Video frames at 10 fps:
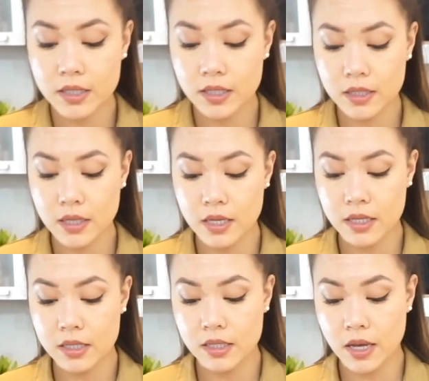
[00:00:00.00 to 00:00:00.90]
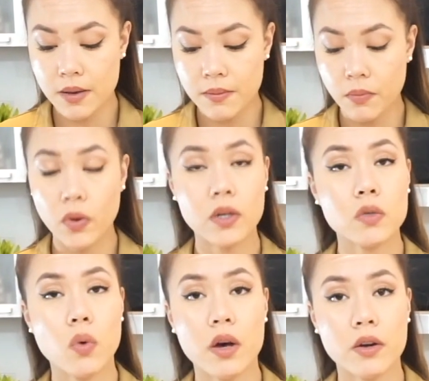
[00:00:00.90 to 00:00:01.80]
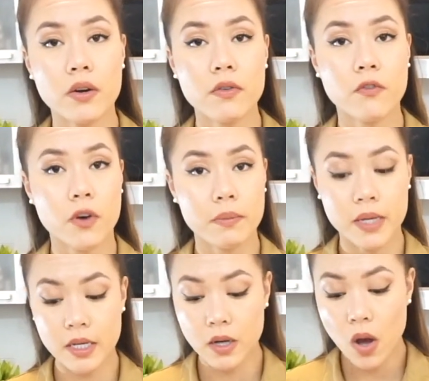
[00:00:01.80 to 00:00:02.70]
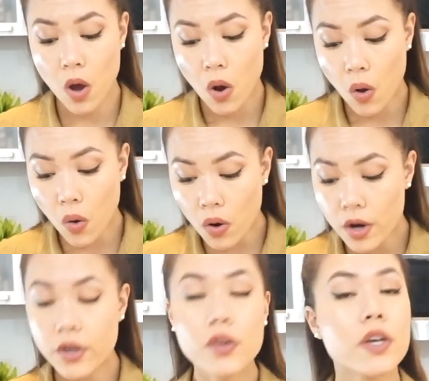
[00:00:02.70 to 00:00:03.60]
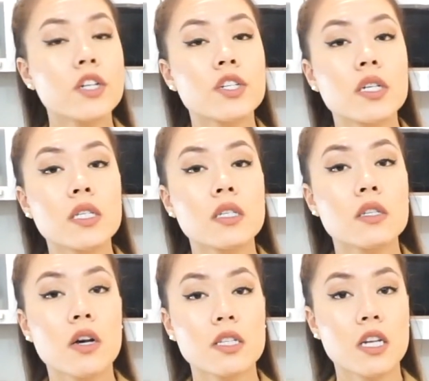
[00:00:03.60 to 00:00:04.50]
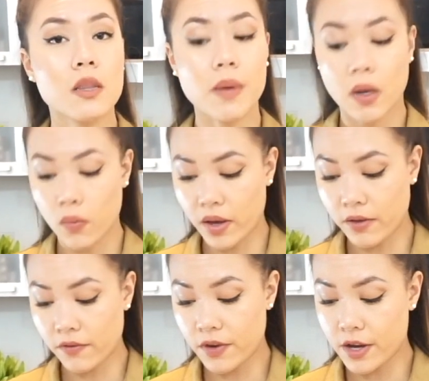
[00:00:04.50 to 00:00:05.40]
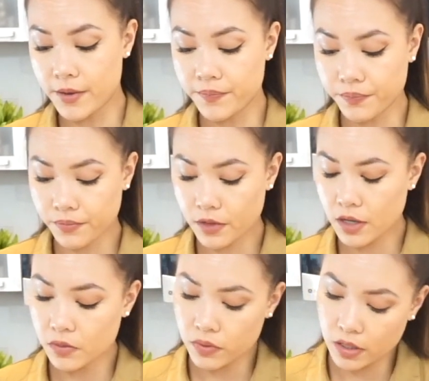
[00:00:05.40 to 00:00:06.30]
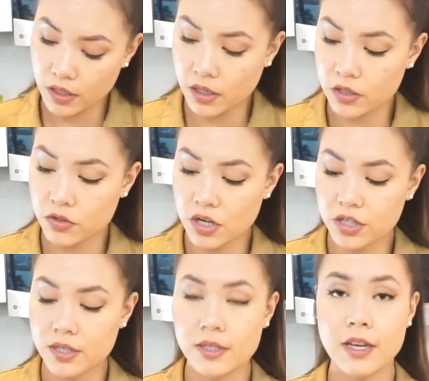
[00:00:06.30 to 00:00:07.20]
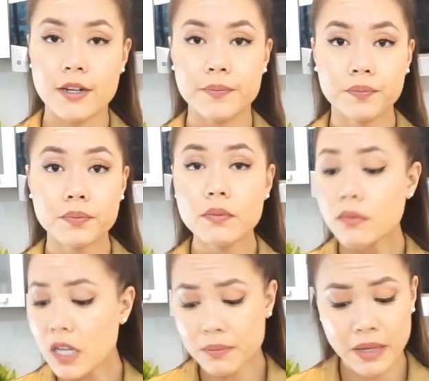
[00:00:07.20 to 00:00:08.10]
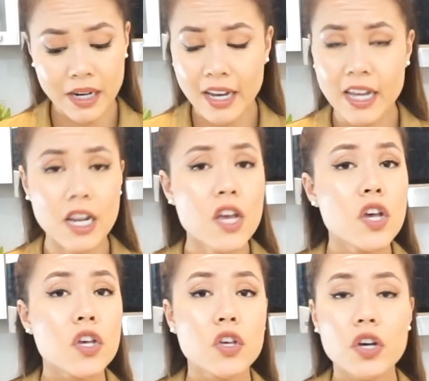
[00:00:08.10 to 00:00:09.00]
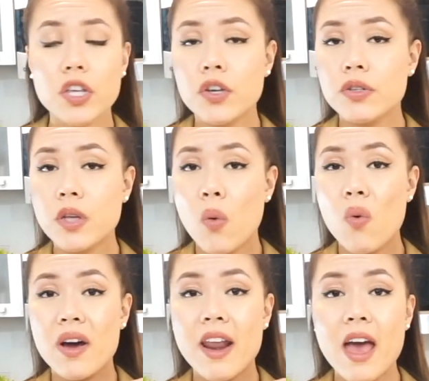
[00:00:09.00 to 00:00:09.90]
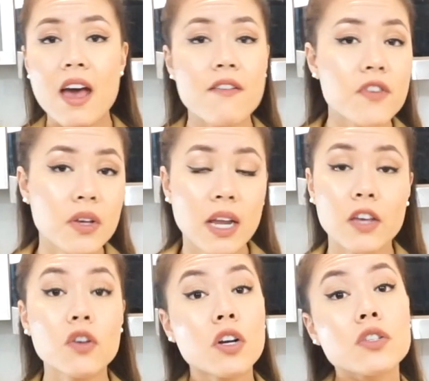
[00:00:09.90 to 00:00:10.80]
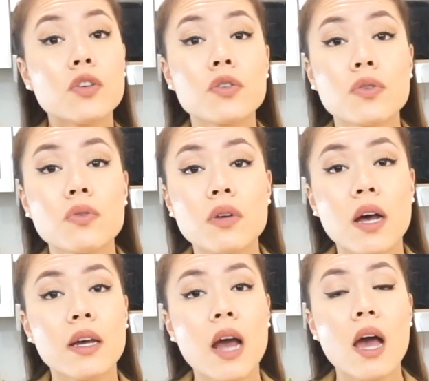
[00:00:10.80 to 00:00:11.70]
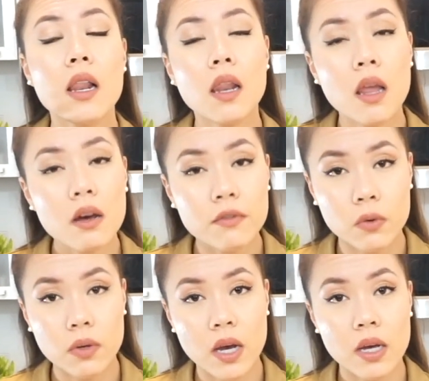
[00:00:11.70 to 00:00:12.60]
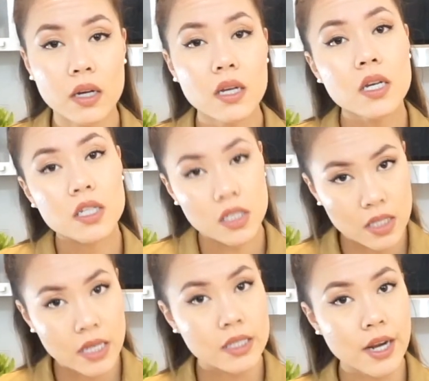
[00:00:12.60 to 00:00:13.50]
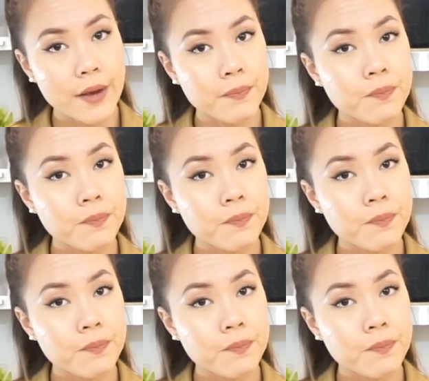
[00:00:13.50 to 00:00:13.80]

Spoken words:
this in some boiled water for a minute, or you can just toss it in the microwave. That's what the eating instructions said. But again, you can use whatever you like. You can also use udon. I love udon, just not today.